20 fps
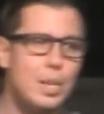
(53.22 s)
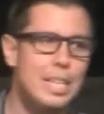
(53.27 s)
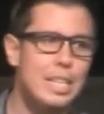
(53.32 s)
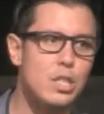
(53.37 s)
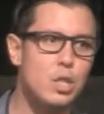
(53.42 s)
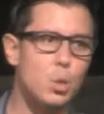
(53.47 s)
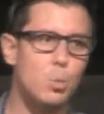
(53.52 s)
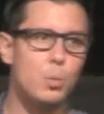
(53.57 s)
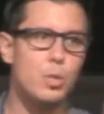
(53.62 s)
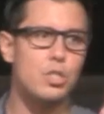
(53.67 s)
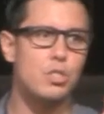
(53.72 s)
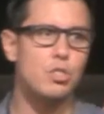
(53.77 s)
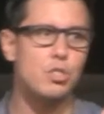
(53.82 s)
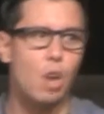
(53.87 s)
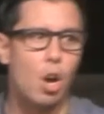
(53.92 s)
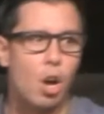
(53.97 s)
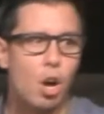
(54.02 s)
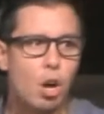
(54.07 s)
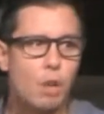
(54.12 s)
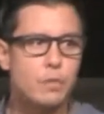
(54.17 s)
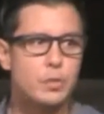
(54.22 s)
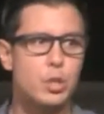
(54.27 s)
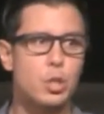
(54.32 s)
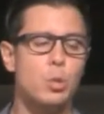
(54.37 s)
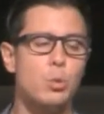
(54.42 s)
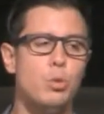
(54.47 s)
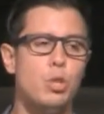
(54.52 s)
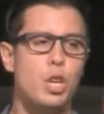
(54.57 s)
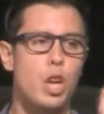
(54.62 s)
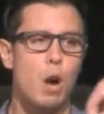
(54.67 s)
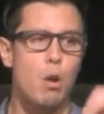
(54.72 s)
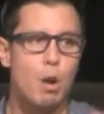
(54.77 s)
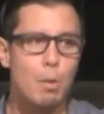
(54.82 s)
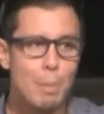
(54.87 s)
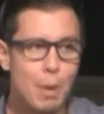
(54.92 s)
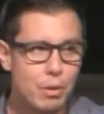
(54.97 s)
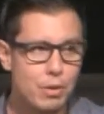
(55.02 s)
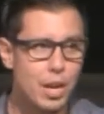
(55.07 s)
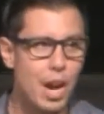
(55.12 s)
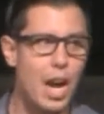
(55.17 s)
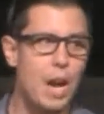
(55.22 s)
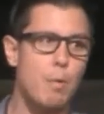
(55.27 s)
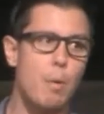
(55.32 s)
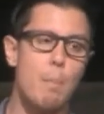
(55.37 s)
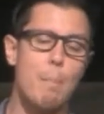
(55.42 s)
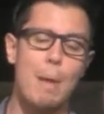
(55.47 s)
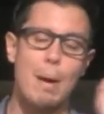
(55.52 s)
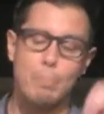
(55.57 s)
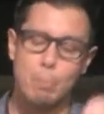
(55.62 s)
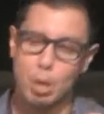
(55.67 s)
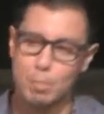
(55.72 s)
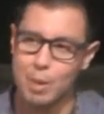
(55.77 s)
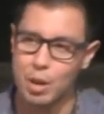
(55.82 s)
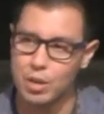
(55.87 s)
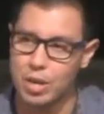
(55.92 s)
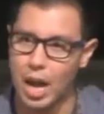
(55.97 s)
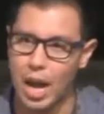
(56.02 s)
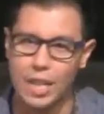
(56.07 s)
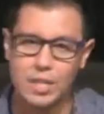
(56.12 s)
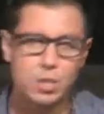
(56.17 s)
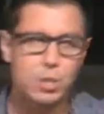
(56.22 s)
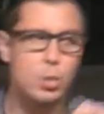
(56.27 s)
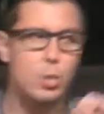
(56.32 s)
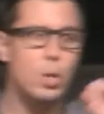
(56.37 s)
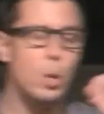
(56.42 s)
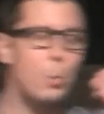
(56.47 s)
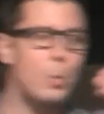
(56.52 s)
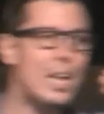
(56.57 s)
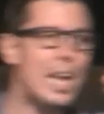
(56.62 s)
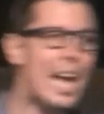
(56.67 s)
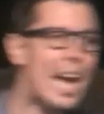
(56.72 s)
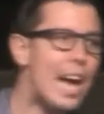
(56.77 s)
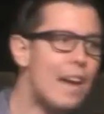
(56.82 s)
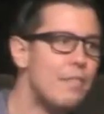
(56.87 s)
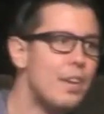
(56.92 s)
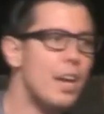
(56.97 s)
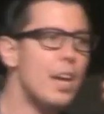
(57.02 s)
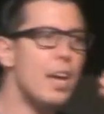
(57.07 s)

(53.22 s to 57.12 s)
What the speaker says: need to resolve to know about God, remember about God, so that we have